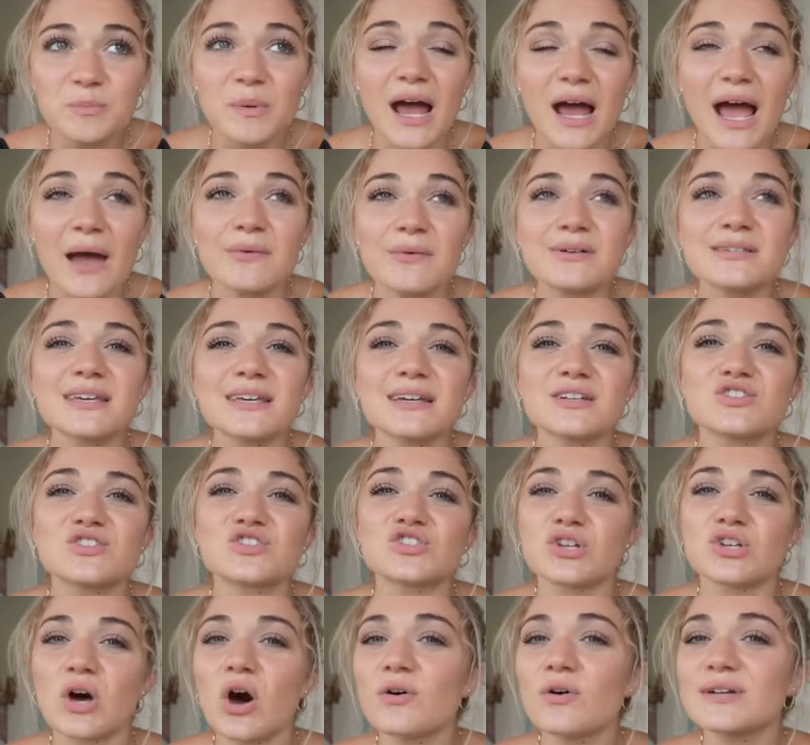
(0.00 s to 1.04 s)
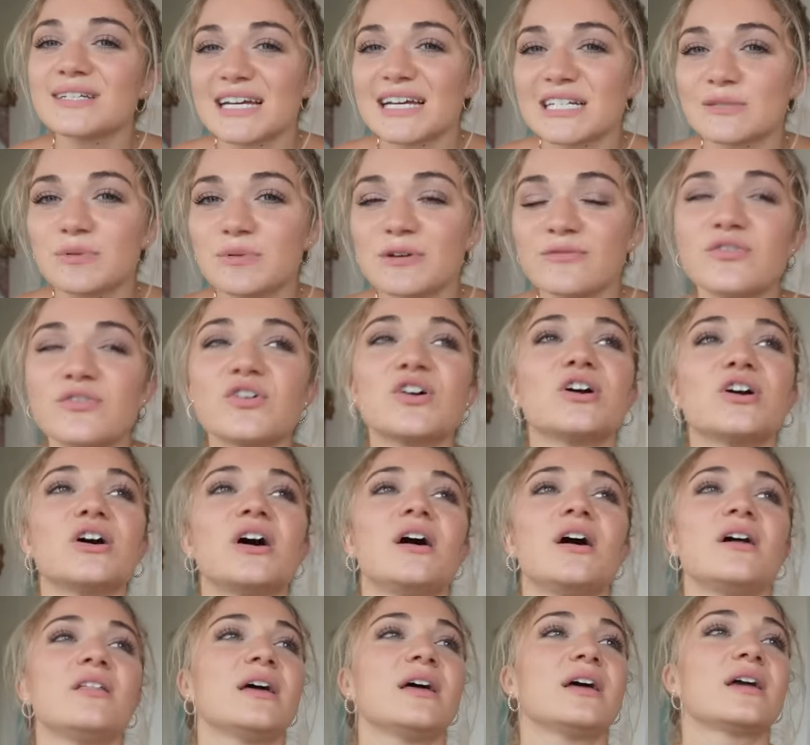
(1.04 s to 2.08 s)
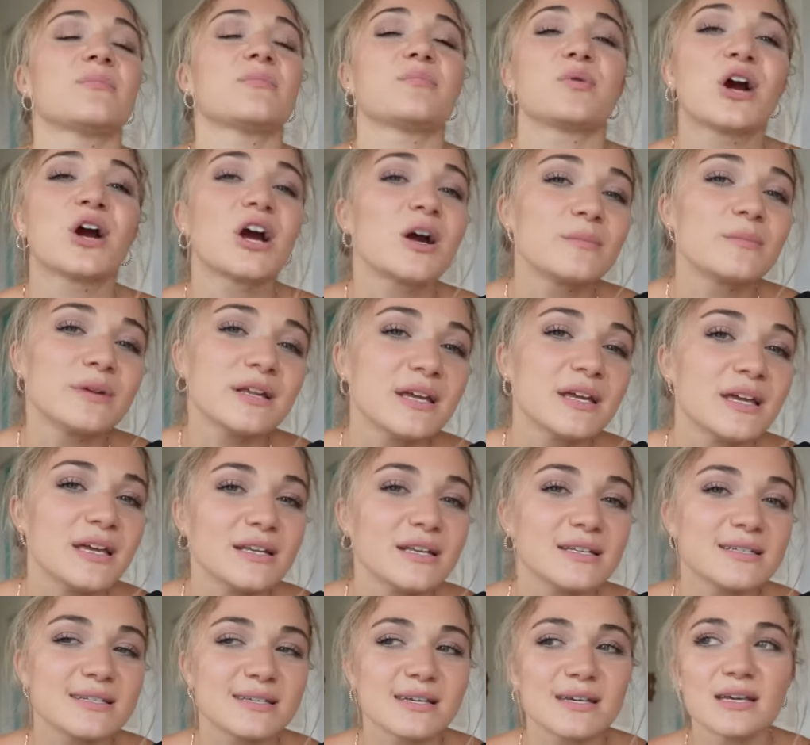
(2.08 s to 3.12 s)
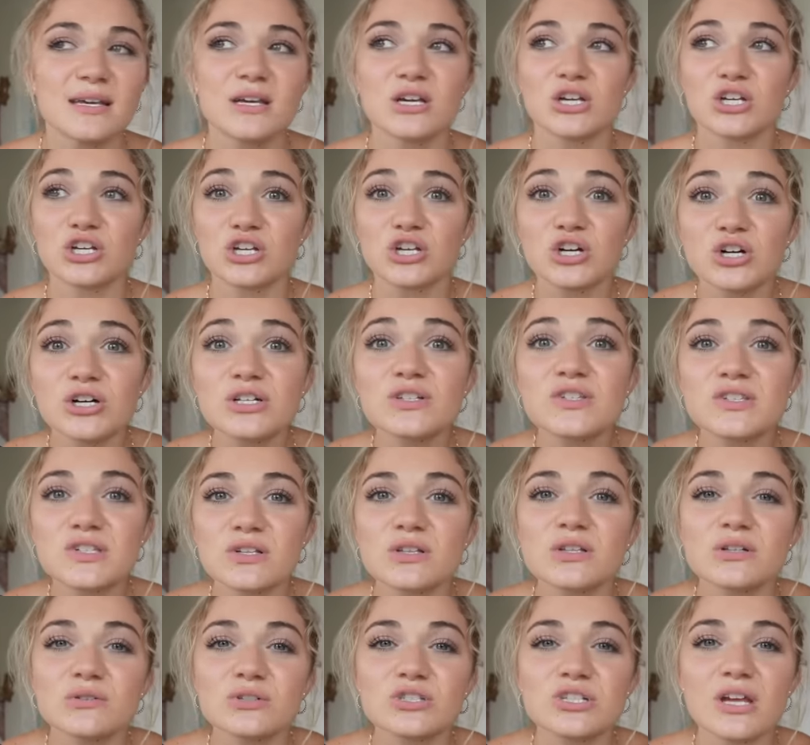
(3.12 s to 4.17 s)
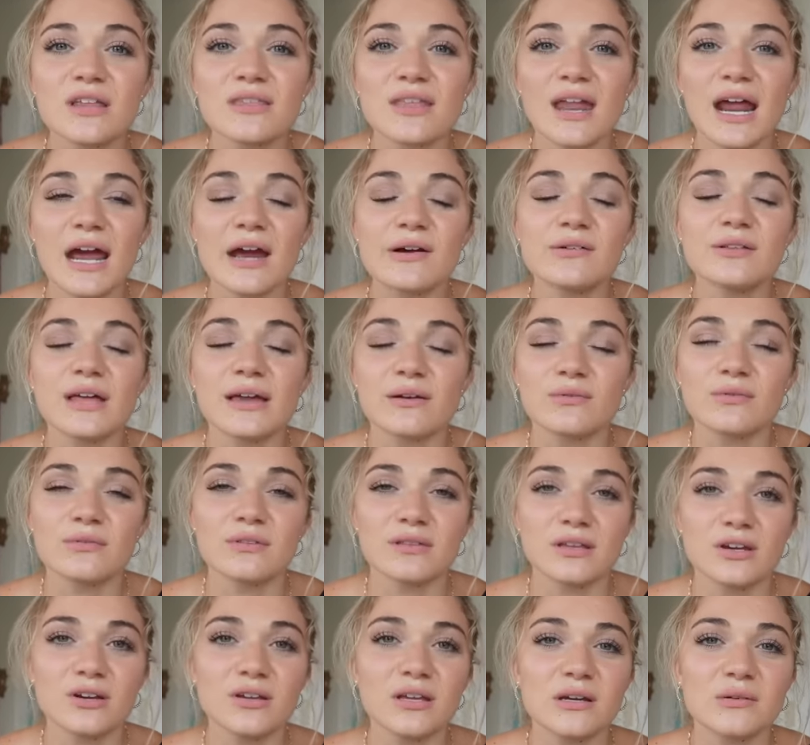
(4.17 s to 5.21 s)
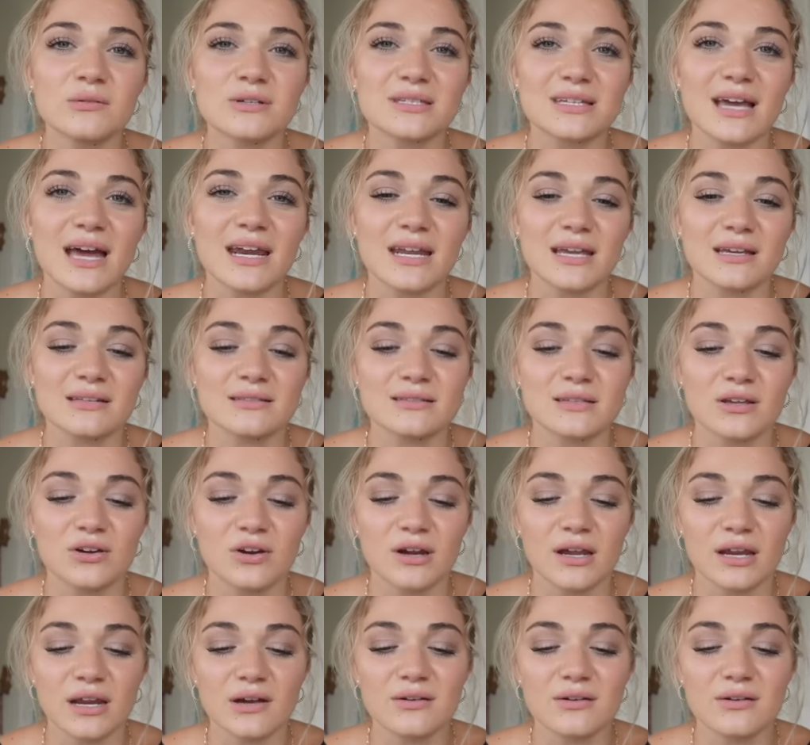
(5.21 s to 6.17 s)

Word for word: But I was like so desperate for a like permanent good solution that I like literally was kind of considering it.